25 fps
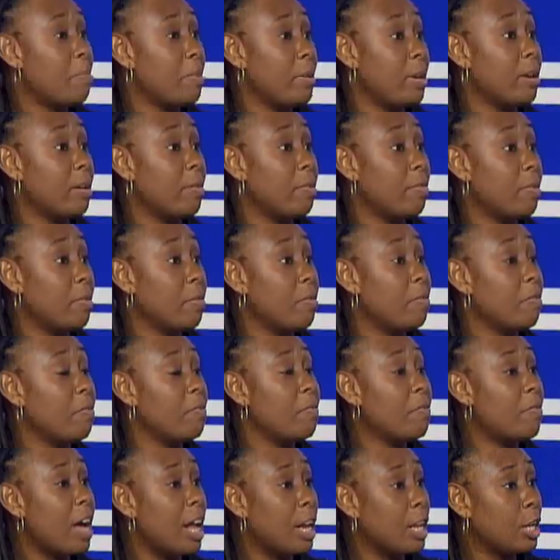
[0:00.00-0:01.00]
a
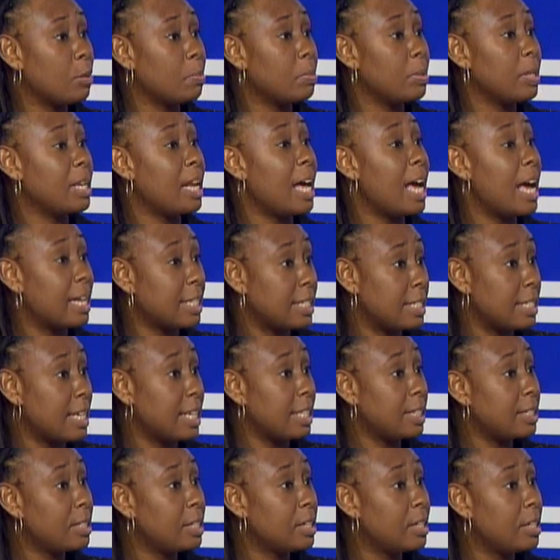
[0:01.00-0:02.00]
valuable
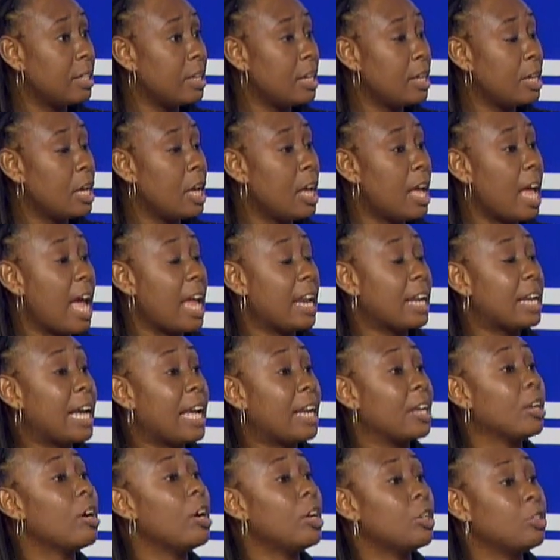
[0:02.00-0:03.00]
asset and can
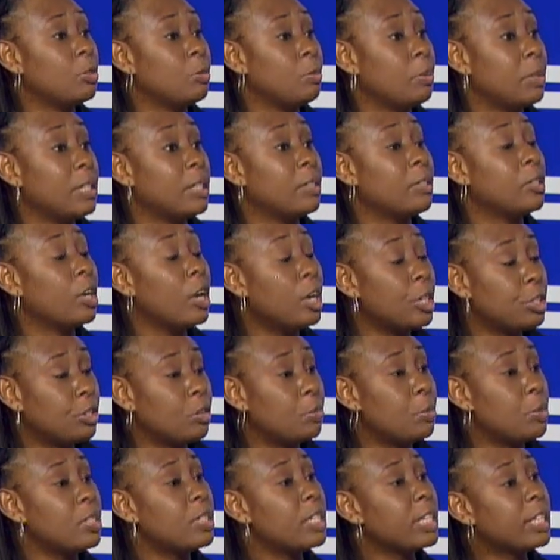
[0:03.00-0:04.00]
contribute
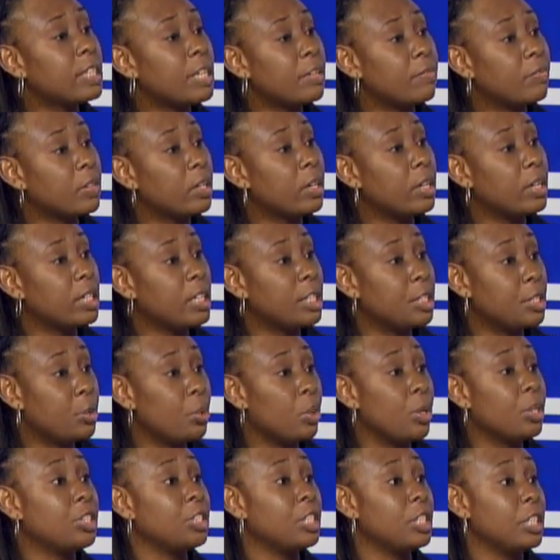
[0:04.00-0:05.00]
significantly to our
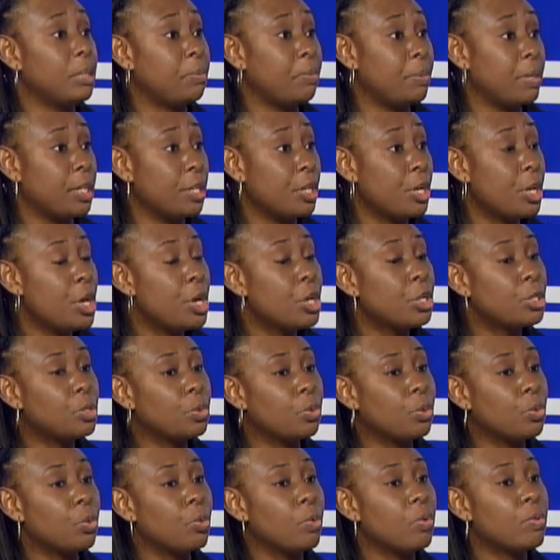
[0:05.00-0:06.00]
GDP.
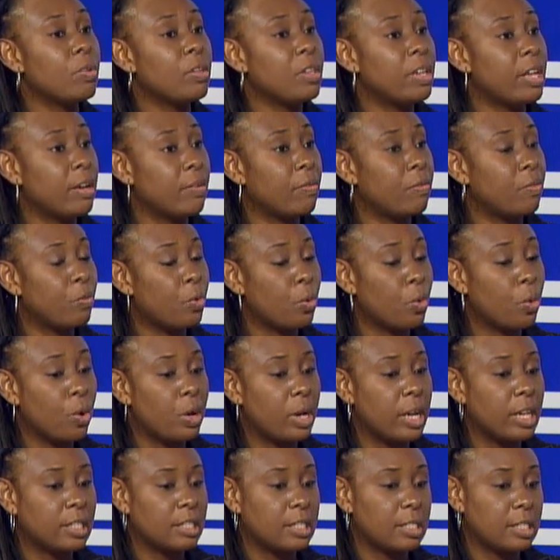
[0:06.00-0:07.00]
So therefore,
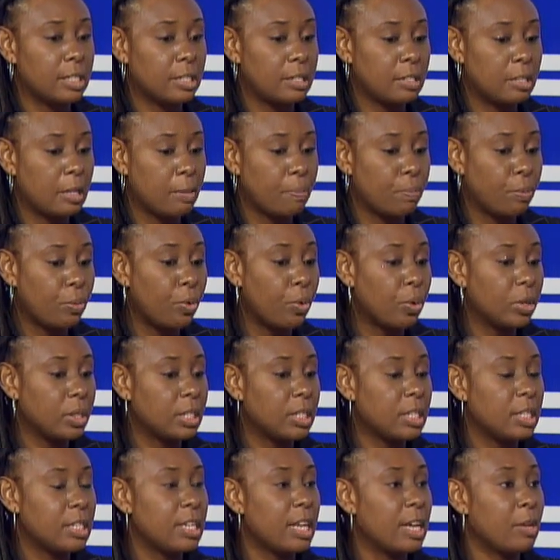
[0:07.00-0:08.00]
it's
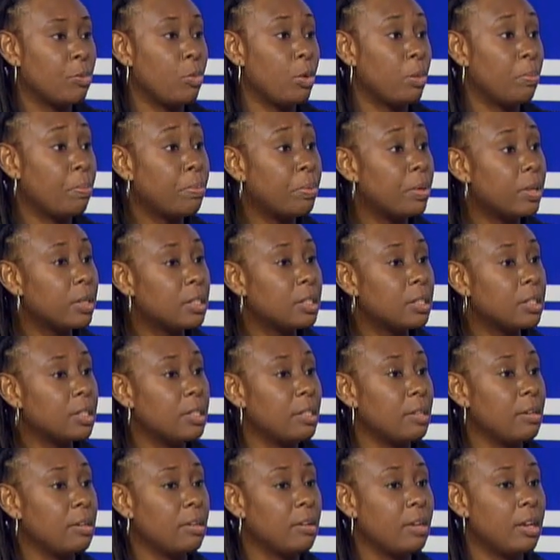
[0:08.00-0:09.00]
important that we put the
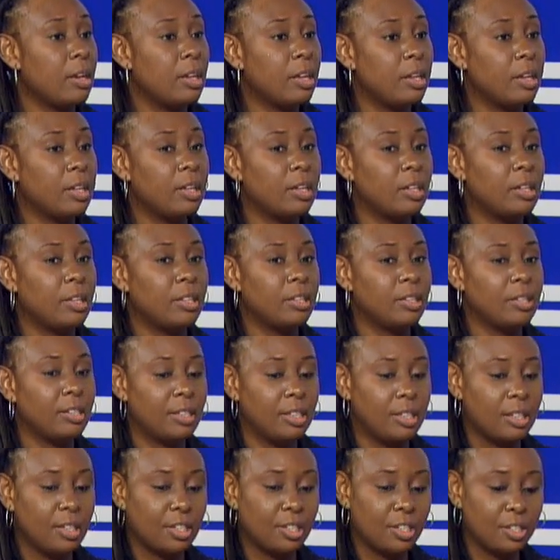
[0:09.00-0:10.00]

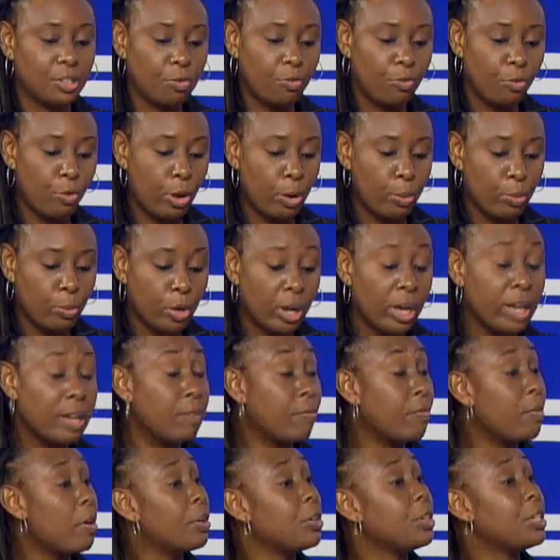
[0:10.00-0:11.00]
framework and the
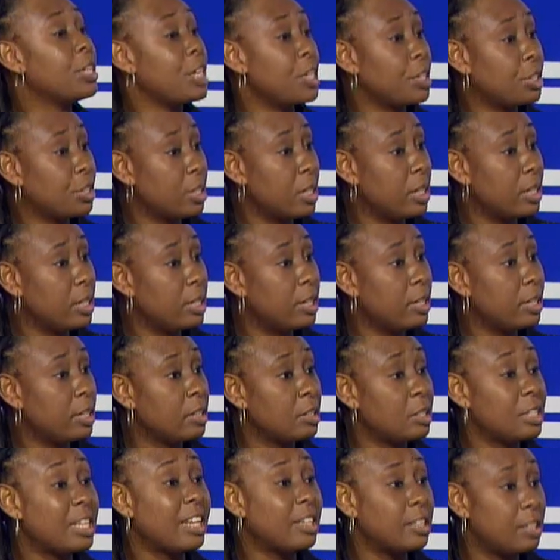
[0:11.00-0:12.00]
foundation,
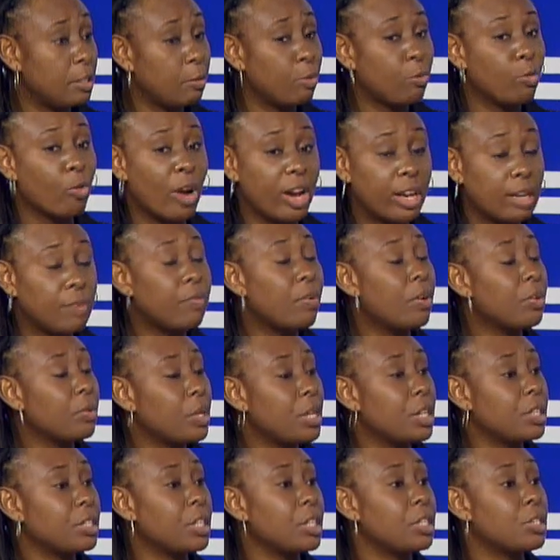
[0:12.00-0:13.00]
set the right
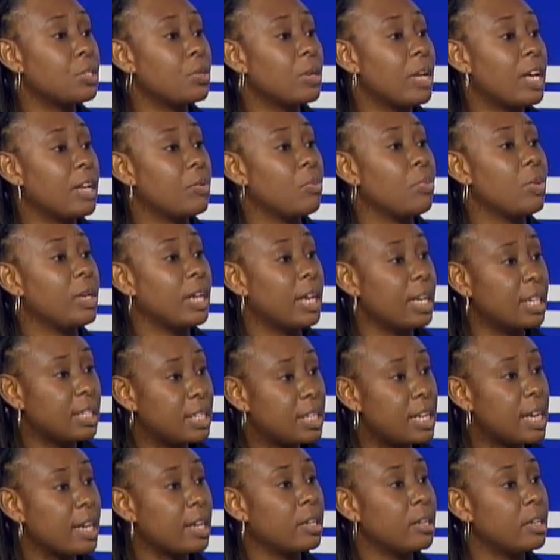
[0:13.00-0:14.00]
foundation so that we can
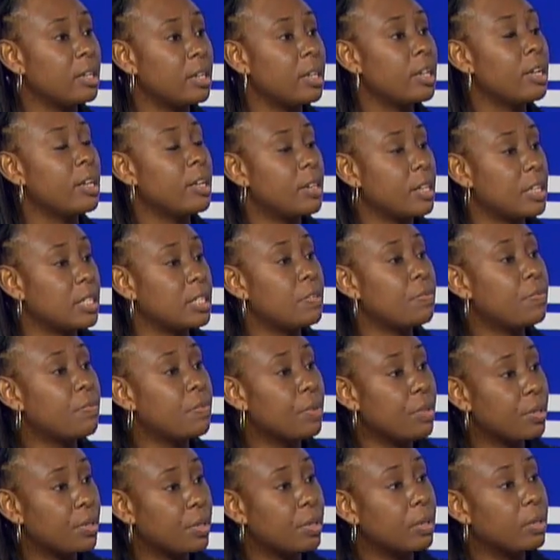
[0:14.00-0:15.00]
take this
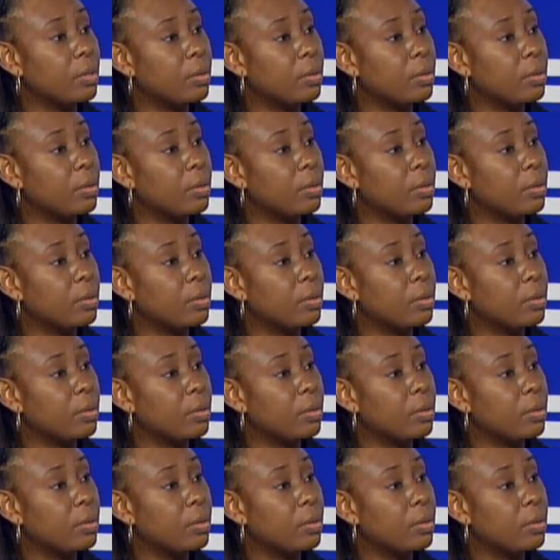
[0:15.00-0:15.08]
further.